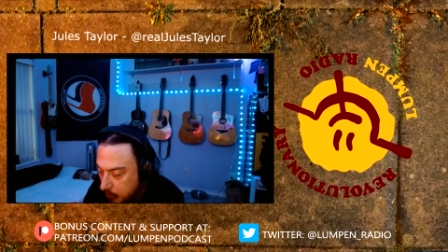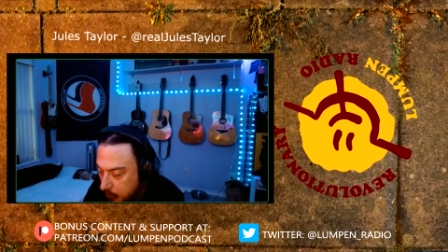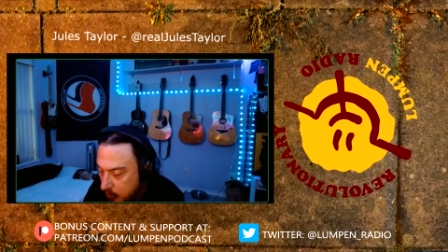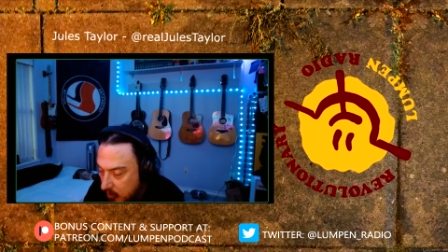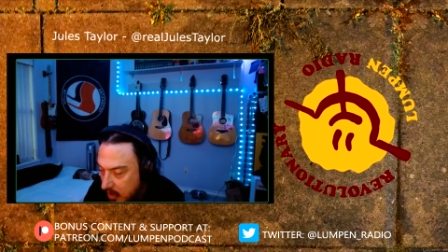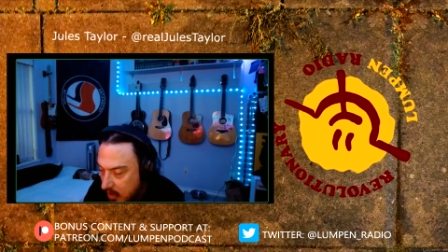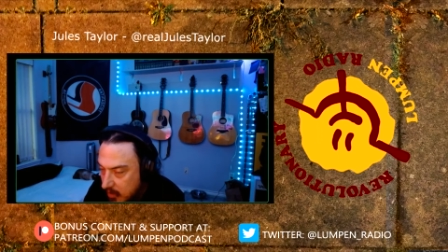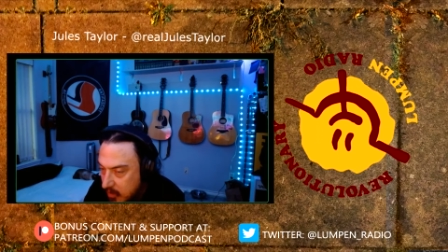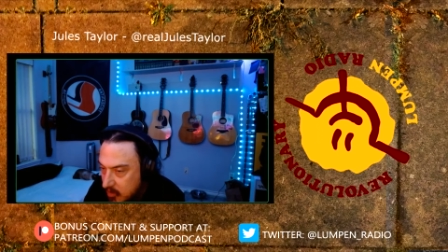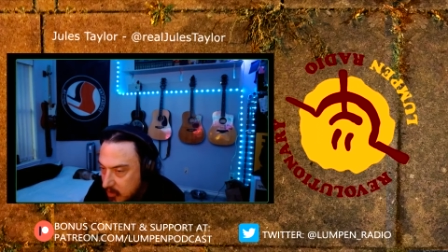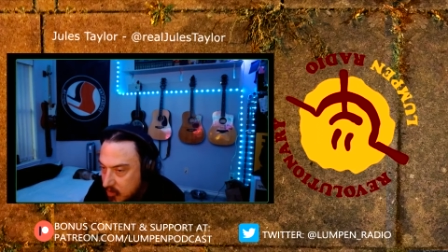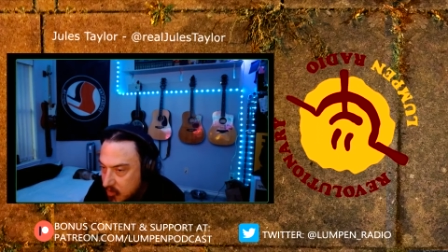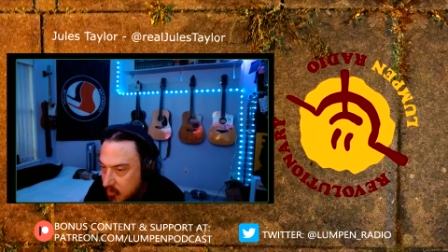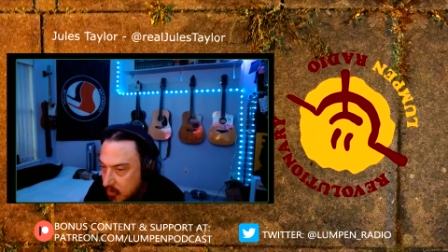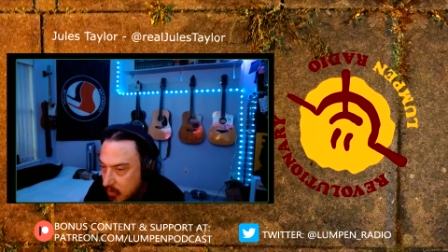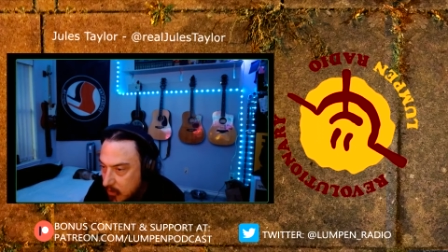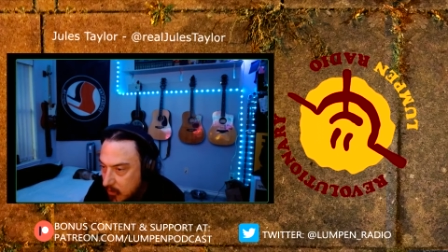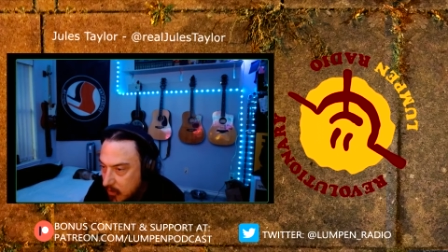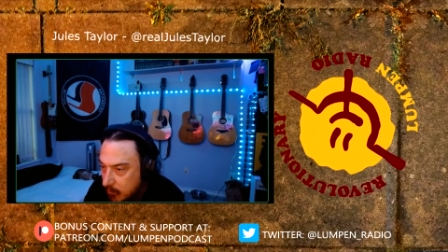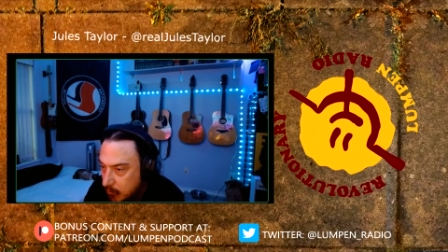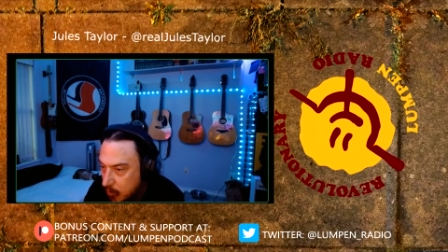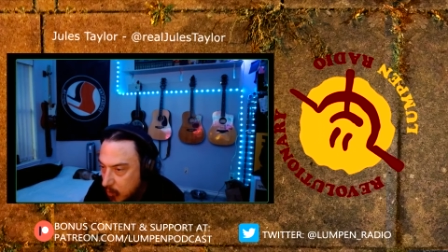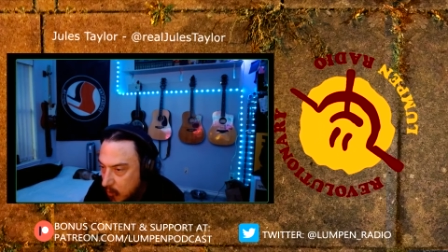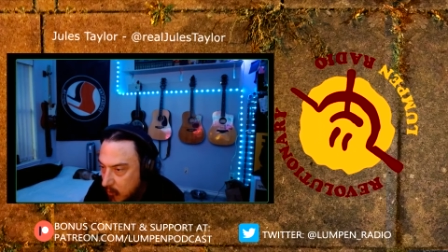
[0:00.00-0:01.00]
not
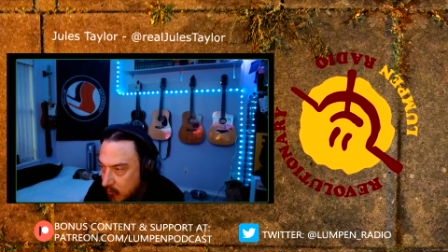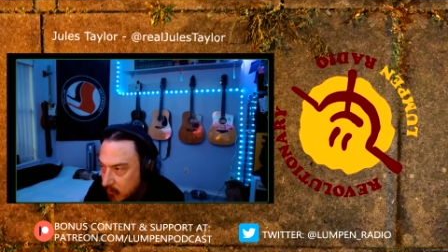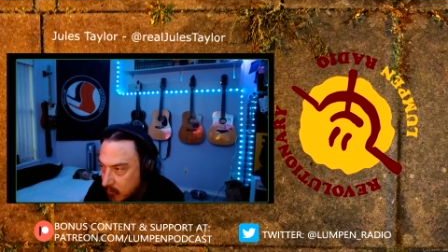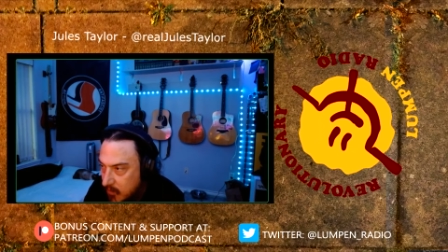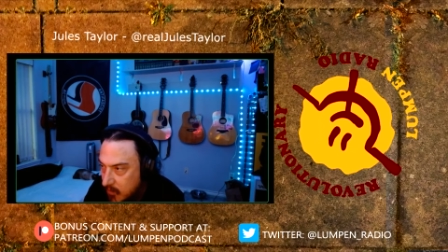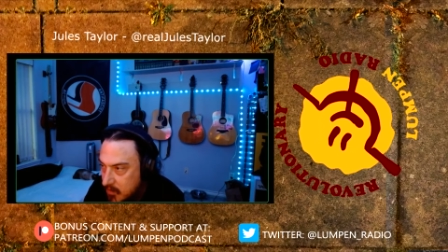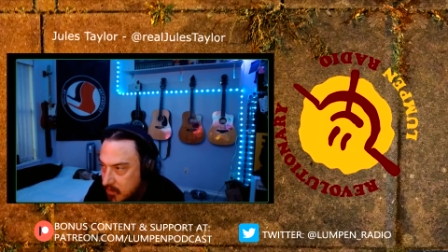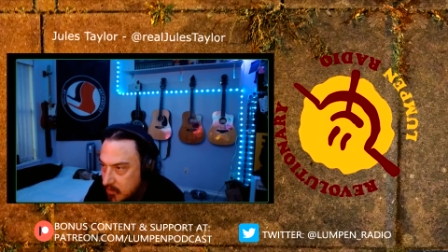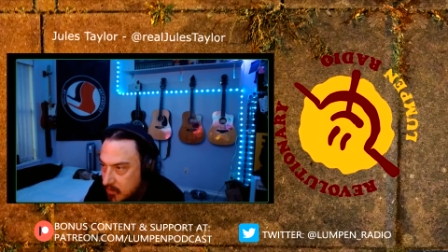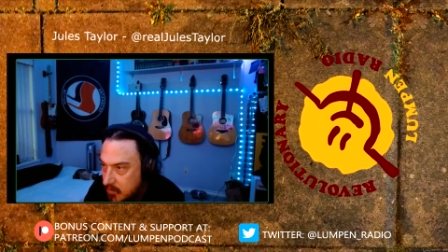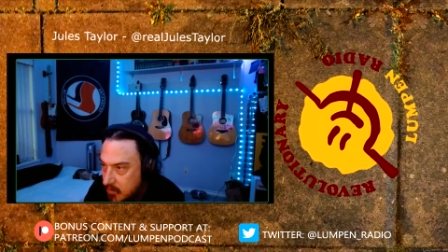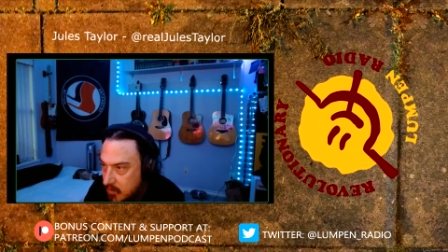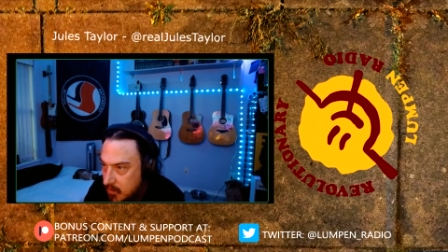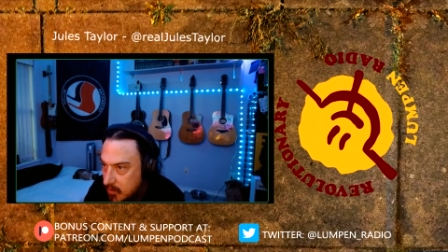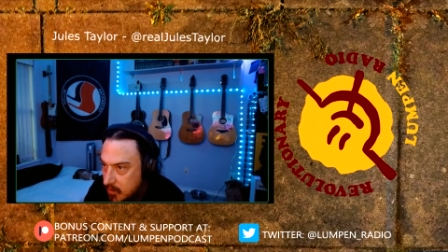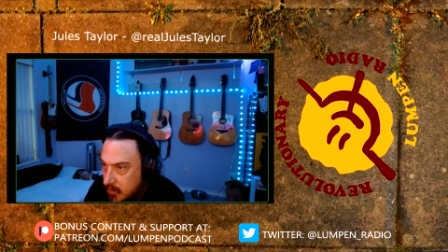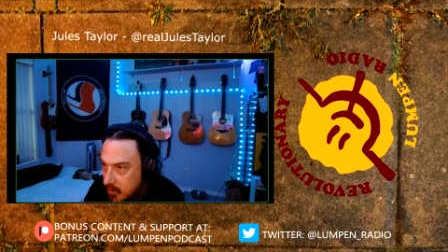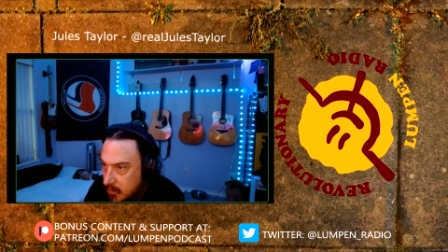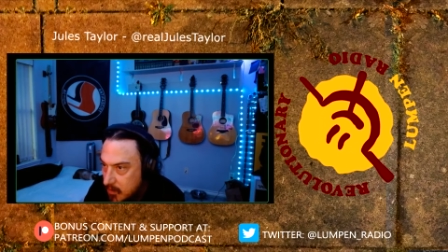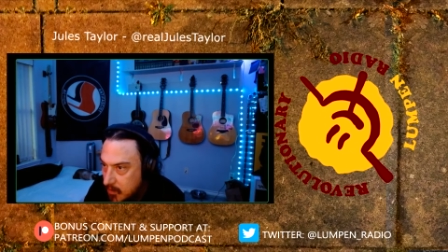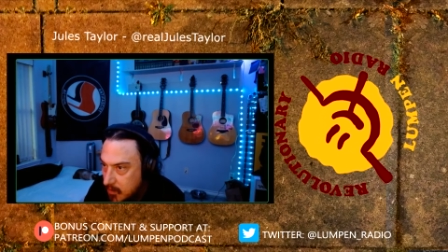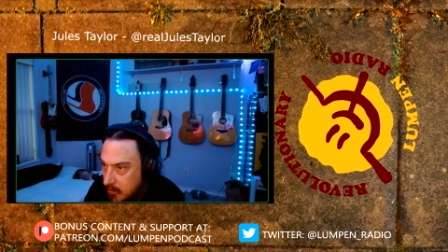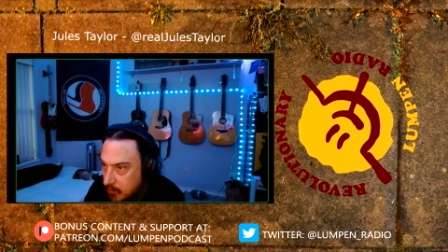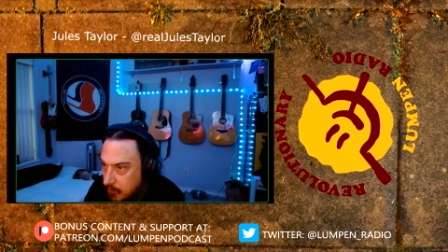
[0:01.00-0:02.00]
necessarily purpose
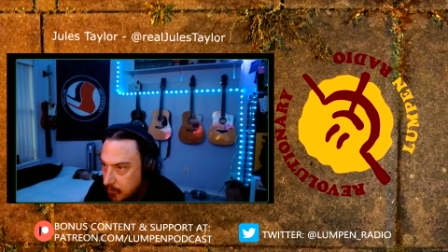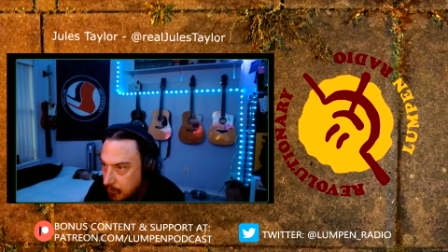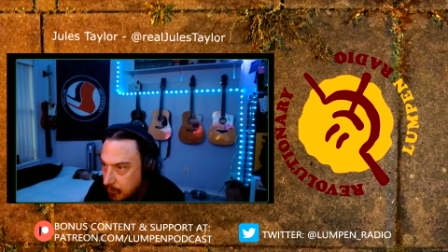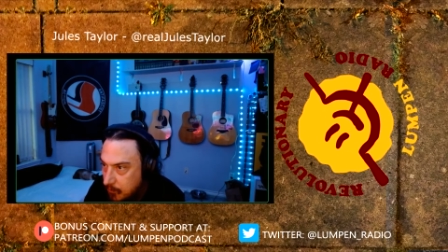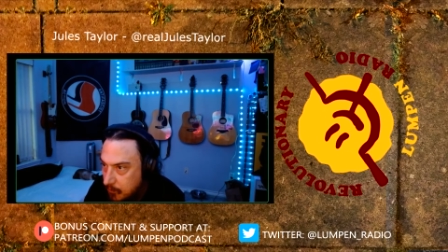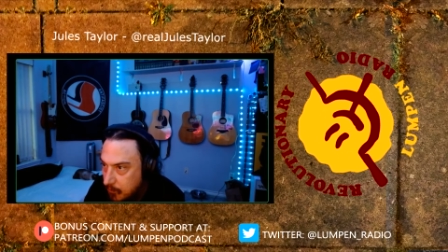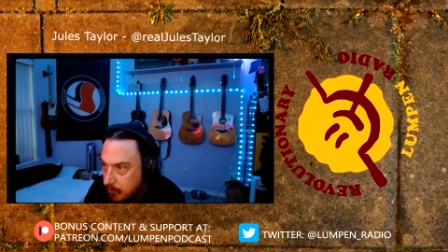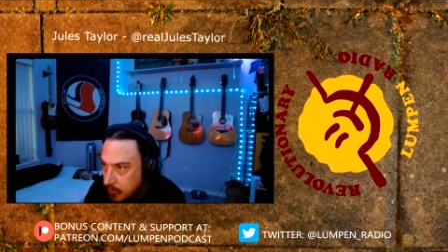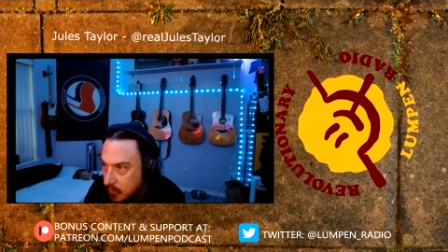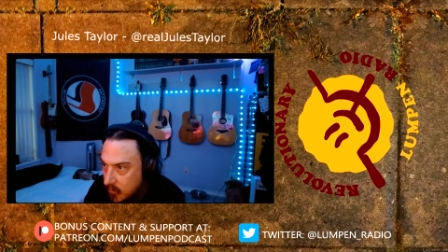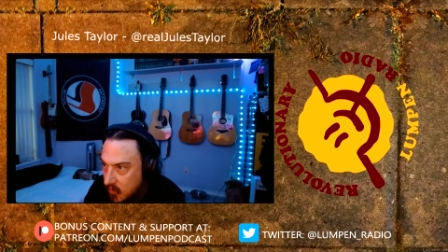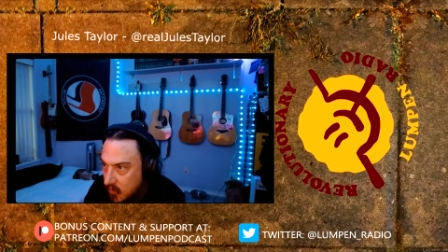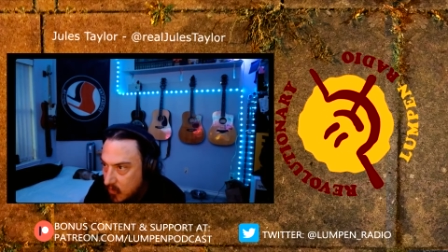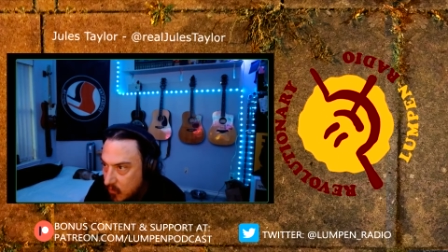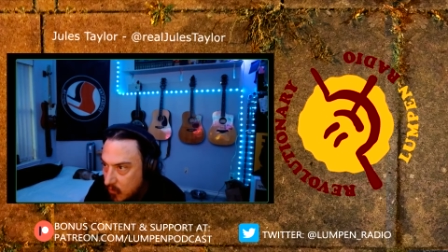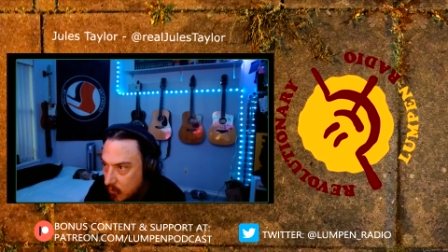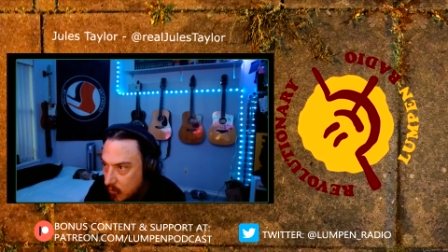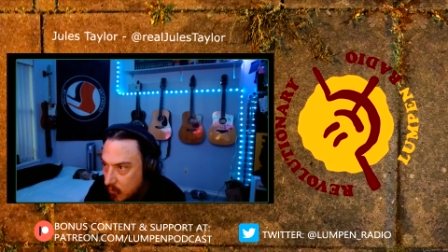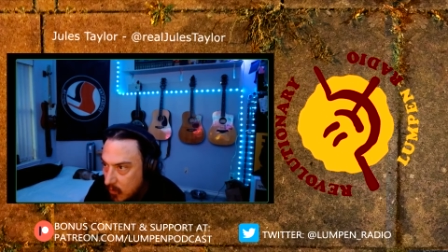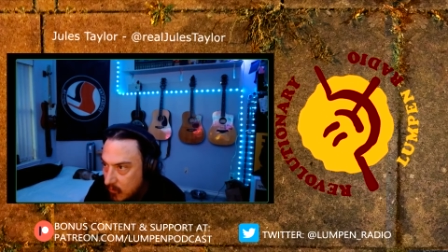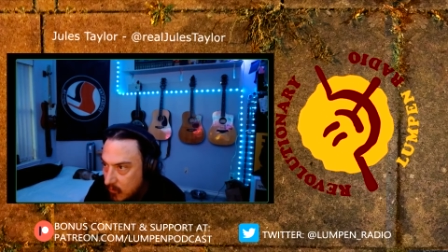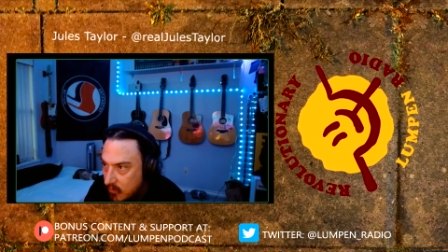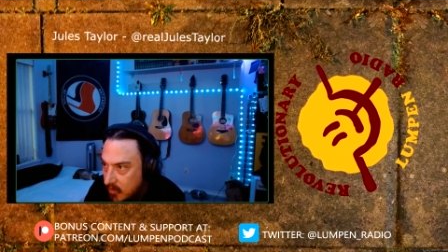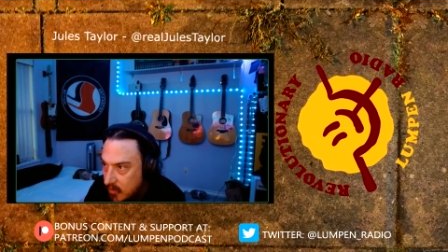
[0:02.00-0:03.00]
and sort of